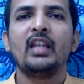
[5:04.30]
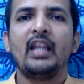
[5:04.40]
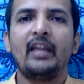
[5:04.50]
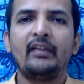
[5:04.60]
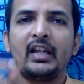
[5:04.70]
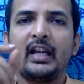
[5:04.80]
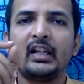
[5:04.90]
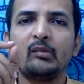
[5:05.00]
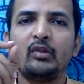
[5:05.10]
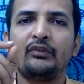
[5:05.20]
Every
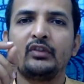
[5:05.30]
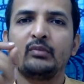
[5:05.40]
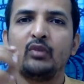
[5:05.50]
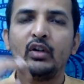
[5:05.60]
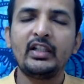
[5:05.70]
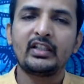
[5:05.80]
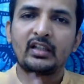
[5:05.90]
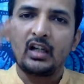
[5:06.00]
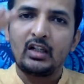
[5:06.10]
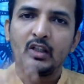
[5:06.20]
atom of our body
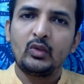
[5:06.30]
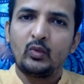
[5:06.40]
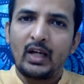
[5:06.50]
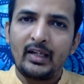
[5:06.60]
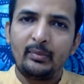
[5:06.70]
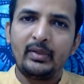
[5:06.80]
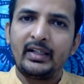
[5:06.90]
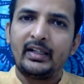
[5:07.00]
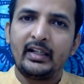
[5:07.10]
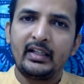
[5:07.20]
start to
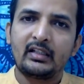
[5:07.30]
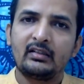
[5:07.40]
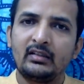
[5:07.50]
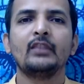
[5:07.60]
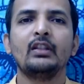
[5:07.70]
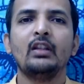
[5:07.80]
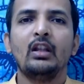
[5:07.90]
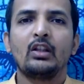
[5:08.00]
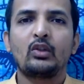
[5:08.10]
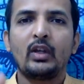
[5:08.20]
vibrate.
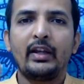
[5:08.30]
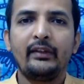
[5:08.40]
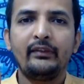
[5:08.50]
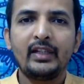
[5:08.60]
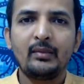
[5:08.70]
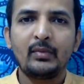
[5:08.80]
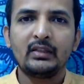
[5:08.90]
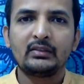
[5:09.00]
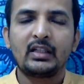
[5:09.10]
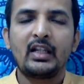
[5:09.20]
So every
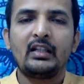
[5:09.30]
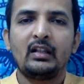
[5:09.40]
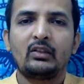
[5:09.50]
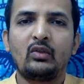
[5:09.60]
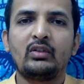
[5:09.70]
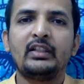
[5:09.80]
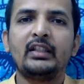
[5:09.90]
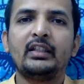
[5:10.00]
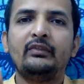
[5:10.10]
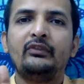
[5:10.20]
mantra is
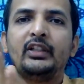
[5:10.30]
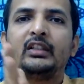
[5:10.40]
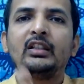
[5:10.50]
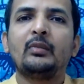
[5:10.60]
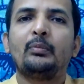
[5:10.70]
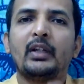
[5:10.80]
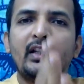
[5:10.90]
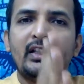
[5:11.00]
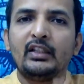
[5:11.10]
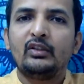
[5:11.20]
associated with a
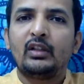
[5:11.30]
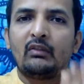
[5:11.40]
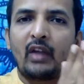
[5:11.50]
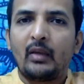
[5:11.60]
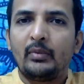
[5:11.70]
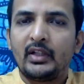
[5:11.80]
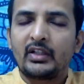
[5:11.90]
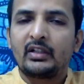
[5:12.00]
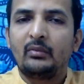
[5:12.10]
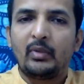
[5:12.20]
particular
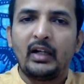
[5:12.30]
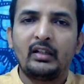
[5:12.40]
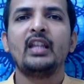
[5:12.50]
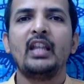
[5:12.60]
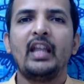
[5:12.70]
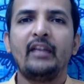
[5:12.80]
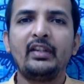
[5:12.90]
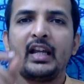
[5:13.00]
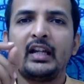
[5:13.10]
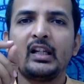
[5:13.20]
vibration pattern.
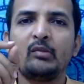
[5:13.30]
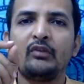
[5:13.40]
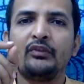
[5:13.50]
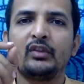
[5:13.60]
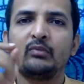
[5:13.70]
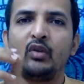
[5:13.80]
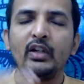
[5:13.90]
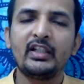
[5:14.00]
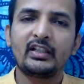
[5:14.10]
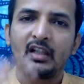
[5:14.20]
Every atom of our
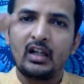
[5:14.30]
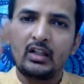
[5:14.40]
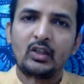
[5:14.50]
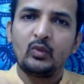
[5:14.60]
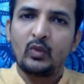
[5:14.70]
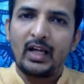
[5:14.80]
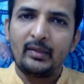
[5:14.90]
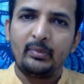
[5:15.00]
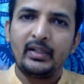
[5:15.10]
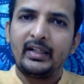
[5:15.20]
body start to
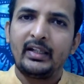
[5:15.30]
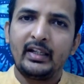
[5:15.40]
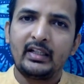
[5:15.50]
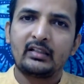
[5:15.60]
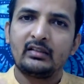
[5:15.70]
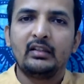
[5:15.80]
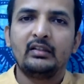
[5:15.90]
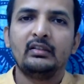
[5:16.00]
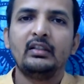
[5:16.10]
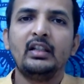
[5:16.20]
vibrate,
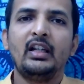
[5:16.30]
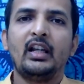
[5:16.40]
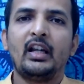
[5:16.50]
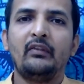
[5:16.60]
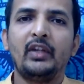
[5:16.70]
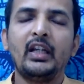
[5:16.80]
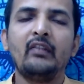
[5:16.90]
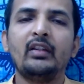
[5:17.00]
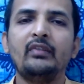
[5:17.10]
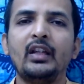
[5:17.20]
and
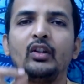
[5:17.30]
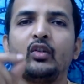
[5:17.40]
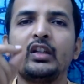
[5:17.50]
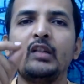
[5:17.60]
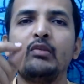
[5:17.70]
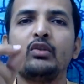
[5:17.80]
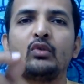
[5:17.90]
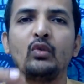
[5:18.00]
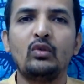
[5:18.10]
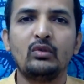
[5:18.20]
whenever we are talking about
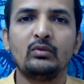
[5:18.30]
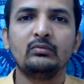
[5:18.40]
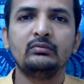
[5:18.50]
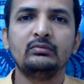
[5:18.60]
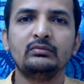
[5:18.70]
Om